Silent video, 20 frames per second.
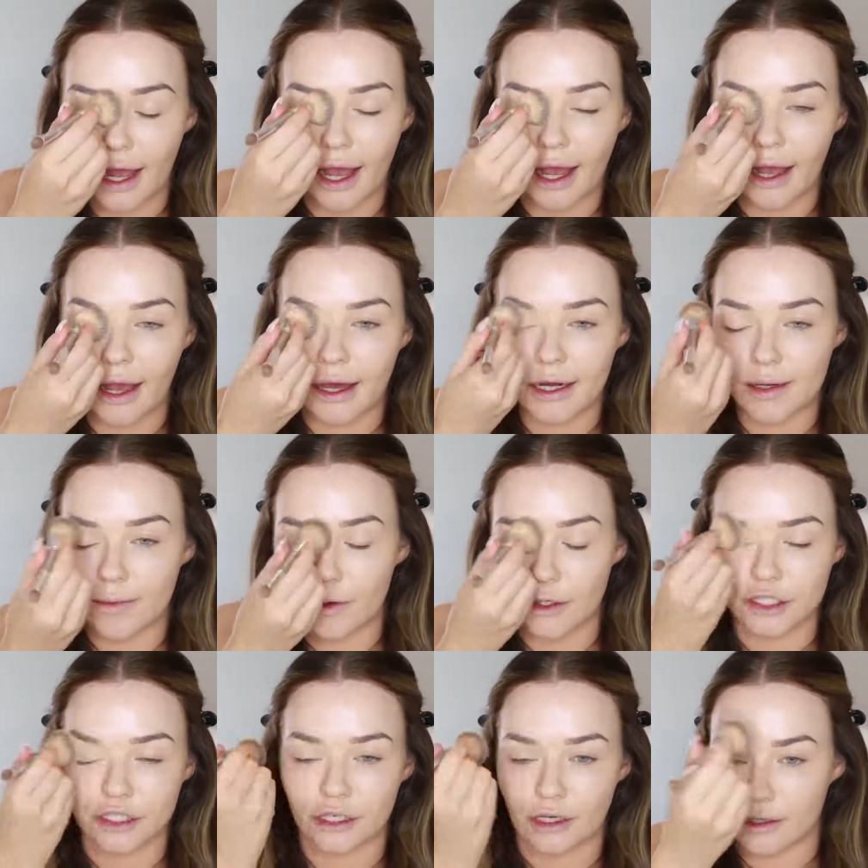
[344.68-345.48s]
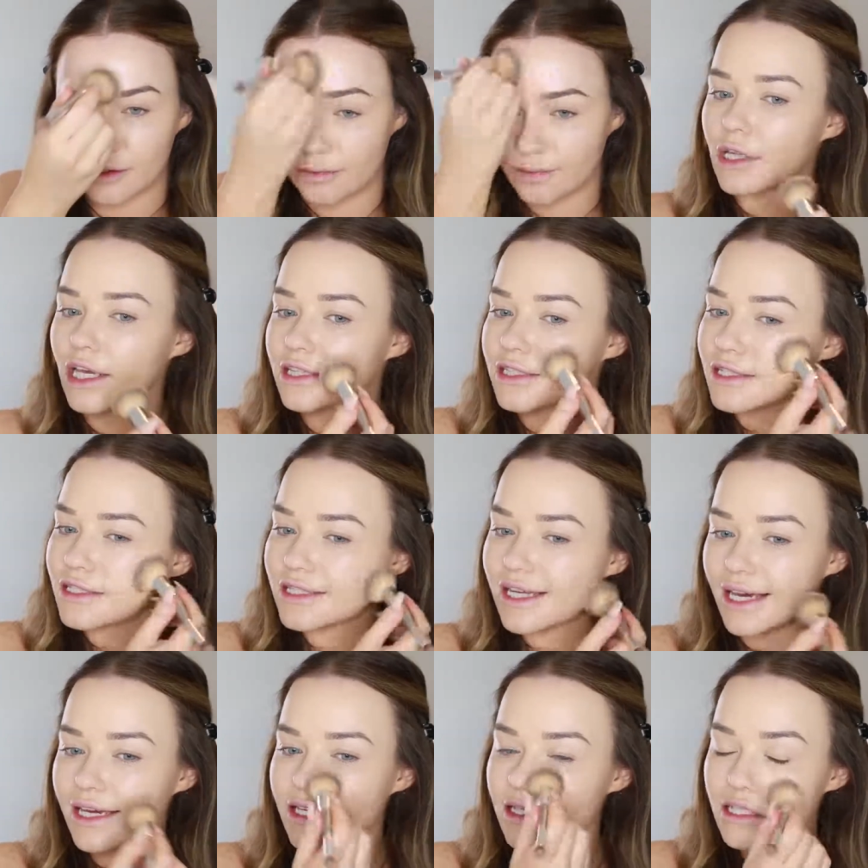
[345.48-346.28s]
any brush at all. It
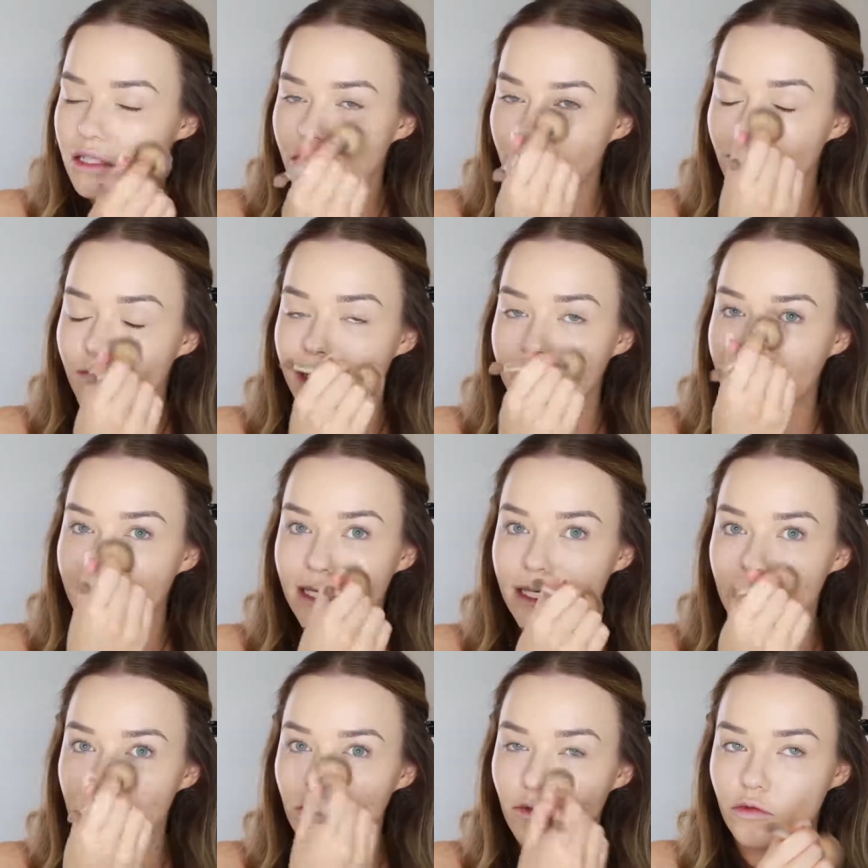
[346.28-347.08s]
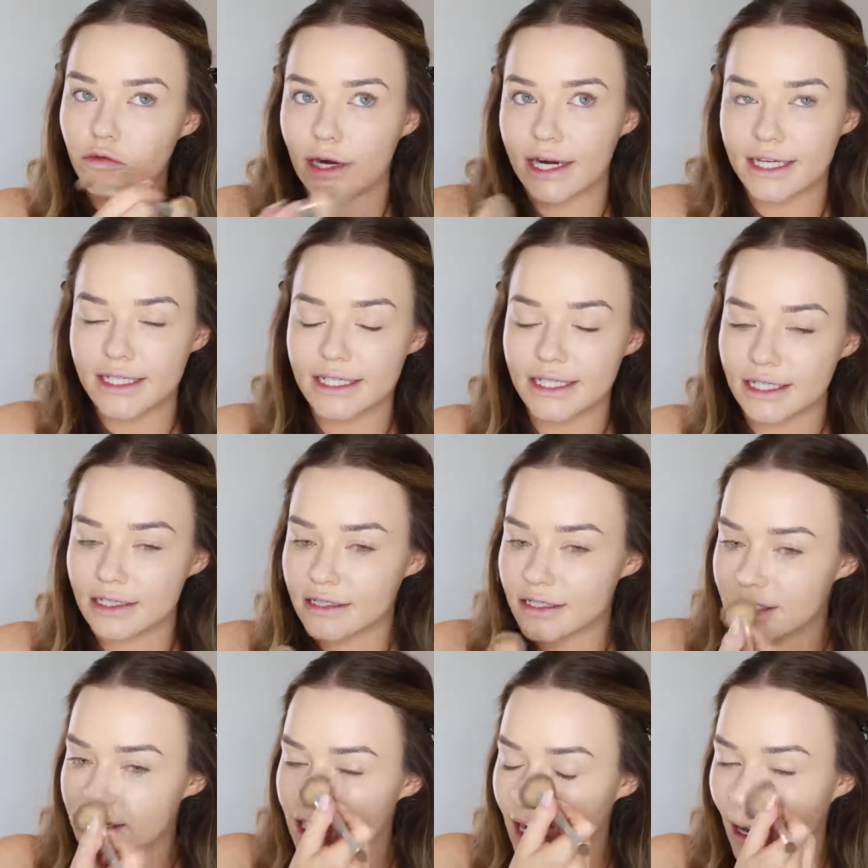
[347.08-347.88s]
stays really
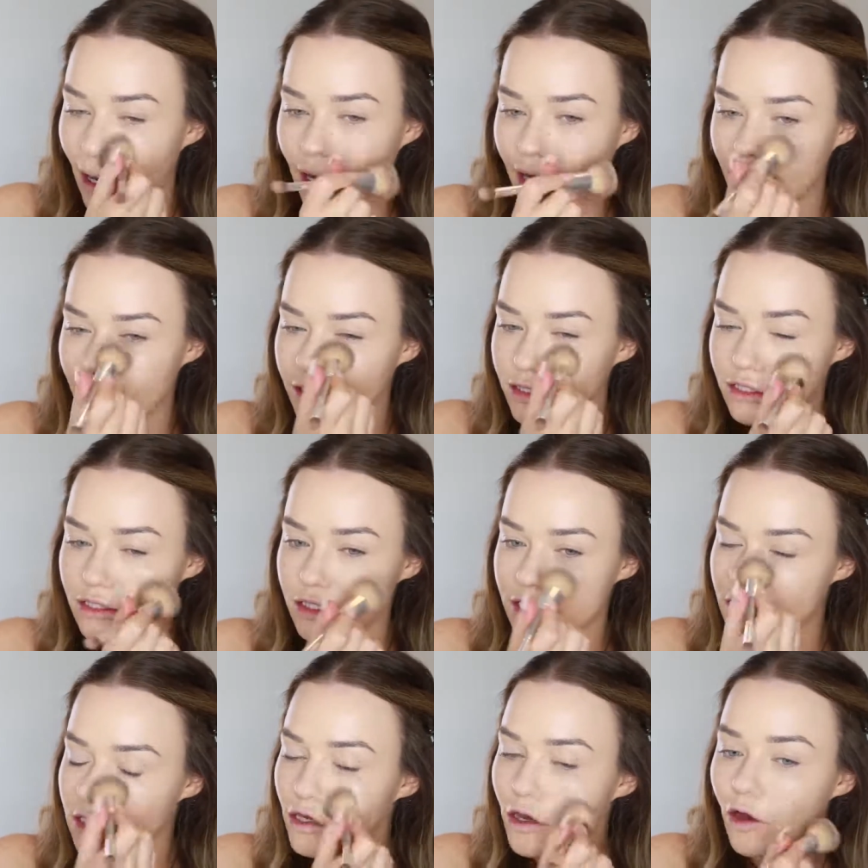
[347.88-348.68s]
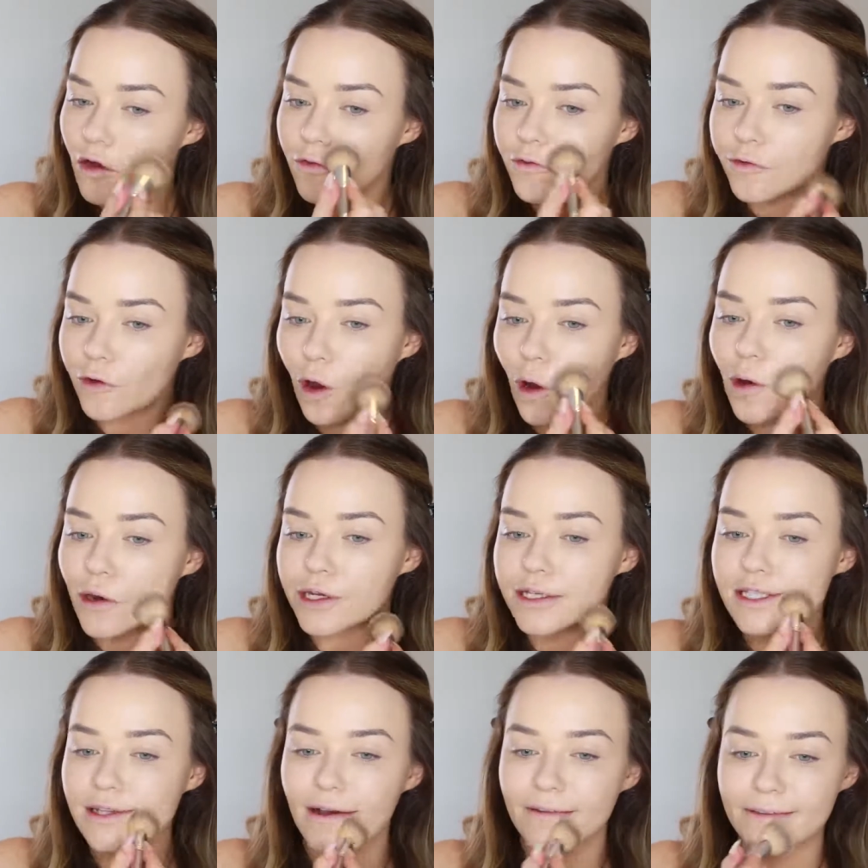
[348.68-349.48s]
radiant and
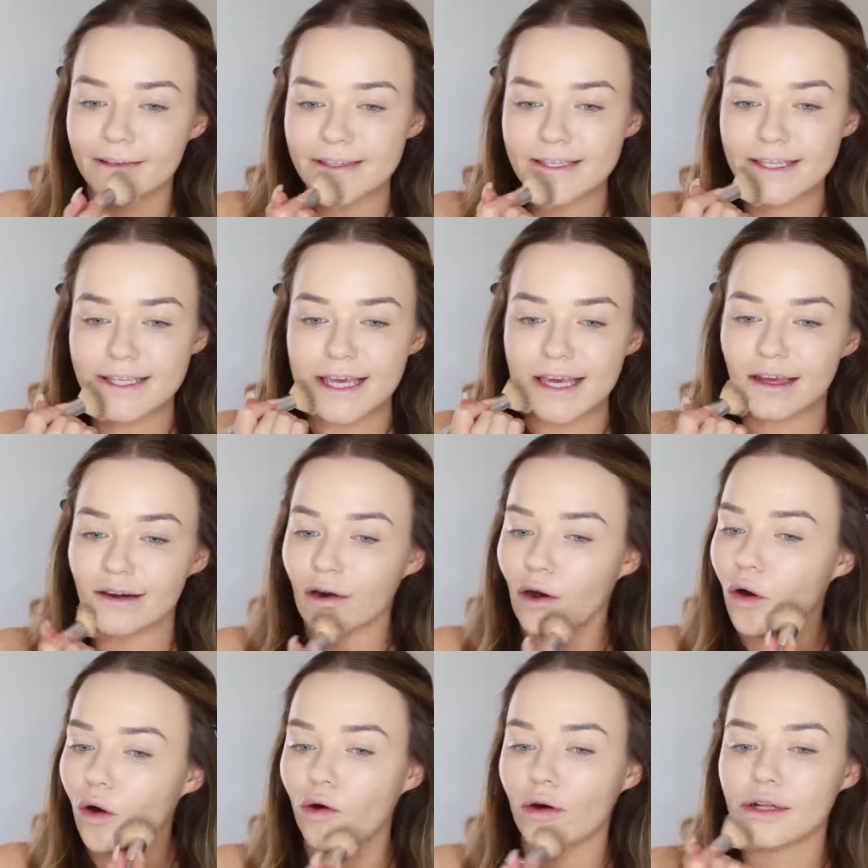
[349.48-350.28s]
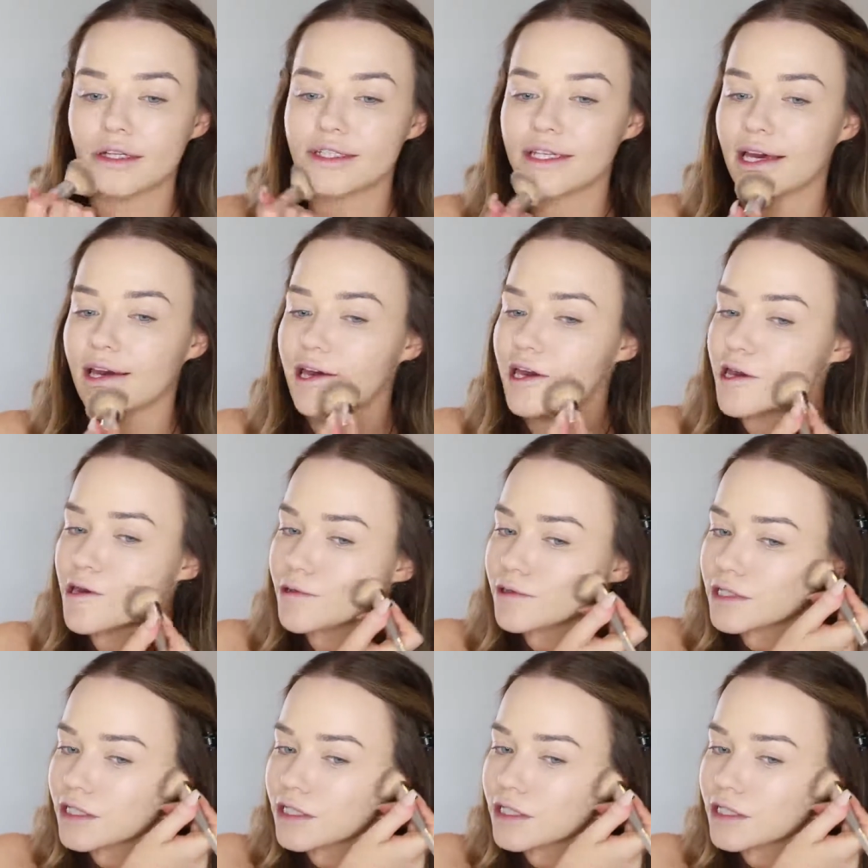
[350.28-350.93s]
flawless on the skin all day.